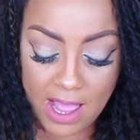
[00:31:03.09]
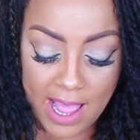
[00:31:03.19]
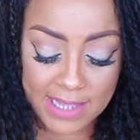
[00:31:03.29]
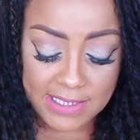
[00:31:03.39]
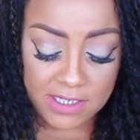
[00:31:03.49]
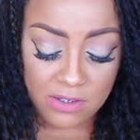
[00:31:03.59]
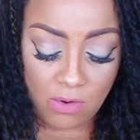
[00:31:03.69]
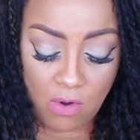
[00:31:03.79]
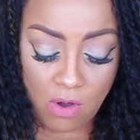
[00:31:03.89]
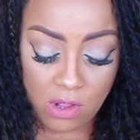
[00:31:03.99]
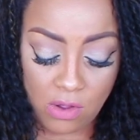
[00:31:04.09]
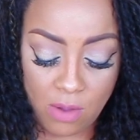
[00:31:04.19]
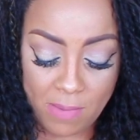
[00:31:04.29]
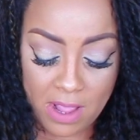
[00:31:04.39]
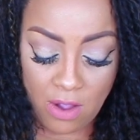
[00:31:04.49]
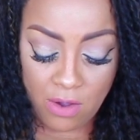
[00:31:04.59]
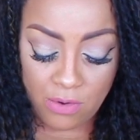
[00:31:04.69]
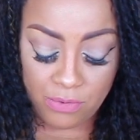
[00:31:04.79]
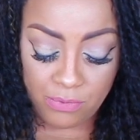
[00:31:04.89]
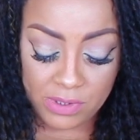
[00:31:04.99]
I did it all on my
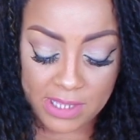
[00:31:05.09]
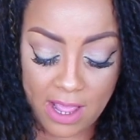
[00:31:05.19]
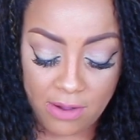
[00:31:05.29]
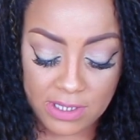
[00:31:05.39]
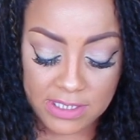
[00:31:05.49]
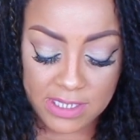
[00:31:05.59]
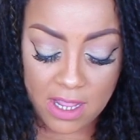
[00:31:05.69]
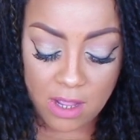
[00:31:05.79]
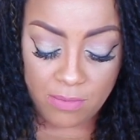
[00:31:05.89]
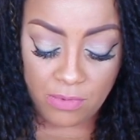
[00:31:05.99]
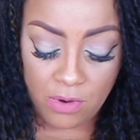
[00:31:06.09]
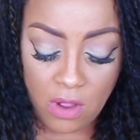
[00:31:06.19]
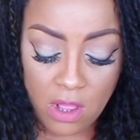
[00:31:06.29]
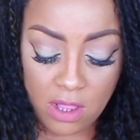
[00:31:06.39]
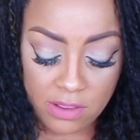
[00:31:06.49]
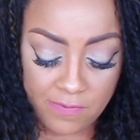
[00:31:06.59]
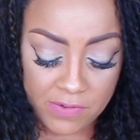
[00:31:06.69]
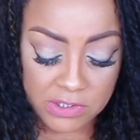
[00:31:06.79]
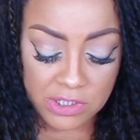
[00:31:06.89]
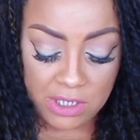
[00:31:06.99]
own, without his help, the
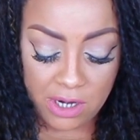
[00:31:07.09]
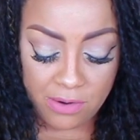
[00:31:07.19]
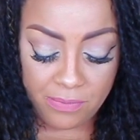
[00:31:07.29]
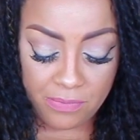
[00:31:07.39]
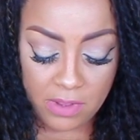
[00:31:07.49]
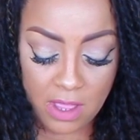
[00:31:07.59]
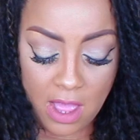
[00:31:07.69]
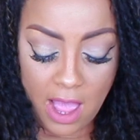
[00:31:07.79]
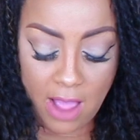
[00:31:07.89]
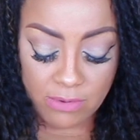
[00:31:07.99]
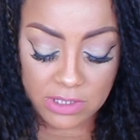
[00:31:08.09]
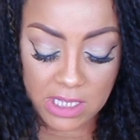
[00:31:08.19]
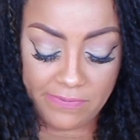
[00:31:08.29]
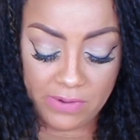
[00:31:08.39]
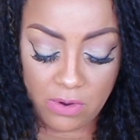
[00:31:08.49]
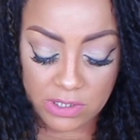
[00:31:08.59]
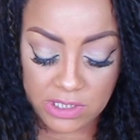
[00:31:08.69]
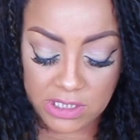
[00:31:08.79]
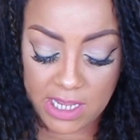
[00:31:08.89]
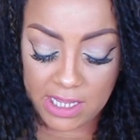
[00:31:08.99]
first year. I was even going
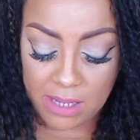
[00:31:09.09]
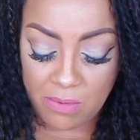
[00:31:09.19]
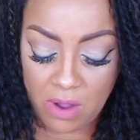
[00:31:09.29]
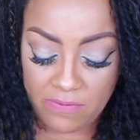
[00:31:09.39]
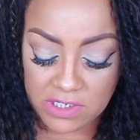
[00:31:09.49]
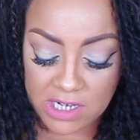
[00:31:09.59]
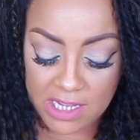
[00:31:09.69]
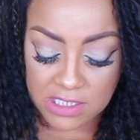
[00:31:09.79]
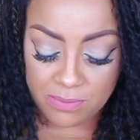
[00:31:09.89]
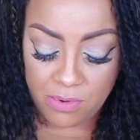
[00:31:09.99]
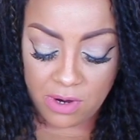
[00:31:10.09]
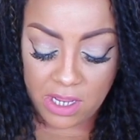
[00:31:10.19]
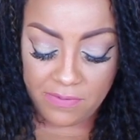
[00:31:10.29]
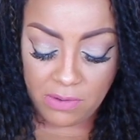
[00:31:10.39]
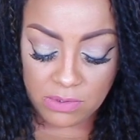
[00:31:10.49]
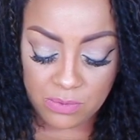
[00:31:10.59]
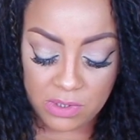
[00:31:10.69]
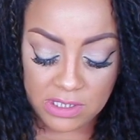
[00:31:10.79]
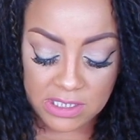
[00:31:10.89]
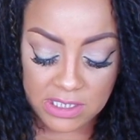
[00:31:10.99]
to take him off of child support if he was
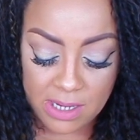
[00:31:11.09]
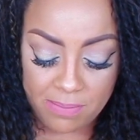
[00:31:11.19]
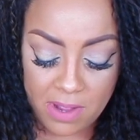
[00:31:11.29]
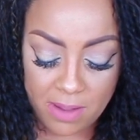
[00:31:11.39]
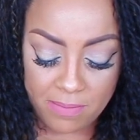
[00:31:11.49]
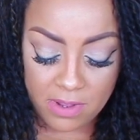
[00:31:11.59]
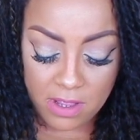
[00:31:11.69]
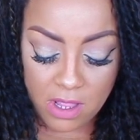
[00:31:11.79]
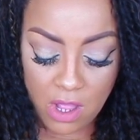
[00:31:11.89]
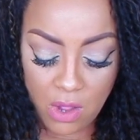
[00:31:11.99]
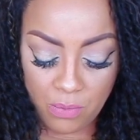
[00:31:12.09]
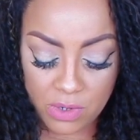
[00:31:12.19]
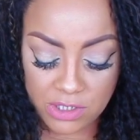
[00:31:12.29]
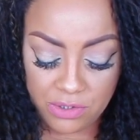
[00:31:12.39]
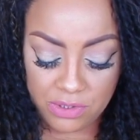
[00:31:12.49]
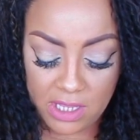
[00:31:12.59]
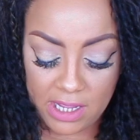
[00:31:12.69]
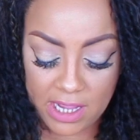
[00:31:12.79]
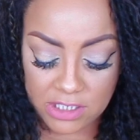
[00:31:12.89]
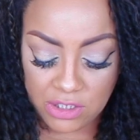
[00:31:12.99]
willing to step up. What do you
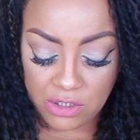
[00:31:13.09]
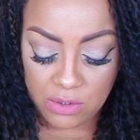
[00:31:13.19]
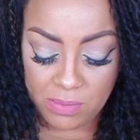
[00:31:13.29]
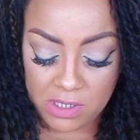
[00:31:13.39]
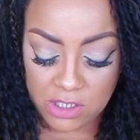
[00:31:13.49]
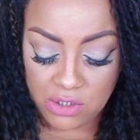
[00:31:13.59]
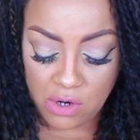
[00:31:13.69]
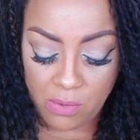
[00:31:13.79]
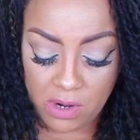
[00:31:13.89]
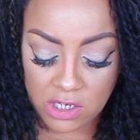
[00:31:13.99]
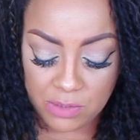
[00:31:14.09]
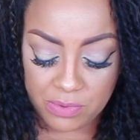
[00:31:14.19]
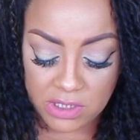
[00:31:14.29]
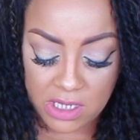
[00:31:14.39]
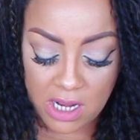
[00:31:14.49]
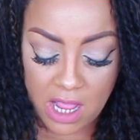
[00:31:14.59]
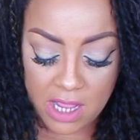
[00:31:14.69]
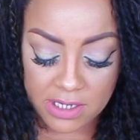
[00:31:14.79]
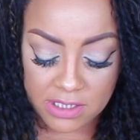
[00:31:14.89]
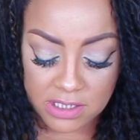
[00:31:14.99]
think I should do because you are 100%
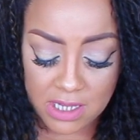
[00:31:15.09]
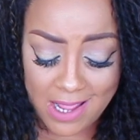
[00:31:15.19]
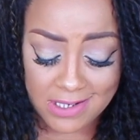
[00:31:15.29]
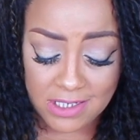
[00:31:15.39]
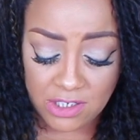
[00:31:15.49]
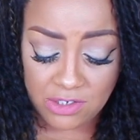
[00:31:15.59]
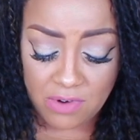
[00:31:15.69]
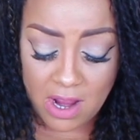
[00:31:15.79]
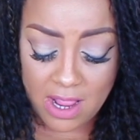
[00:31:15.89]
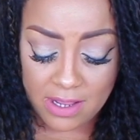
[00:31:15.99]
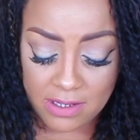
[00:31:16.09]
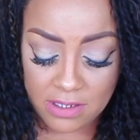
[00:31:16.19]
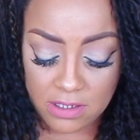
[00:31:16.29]
honest? I did try.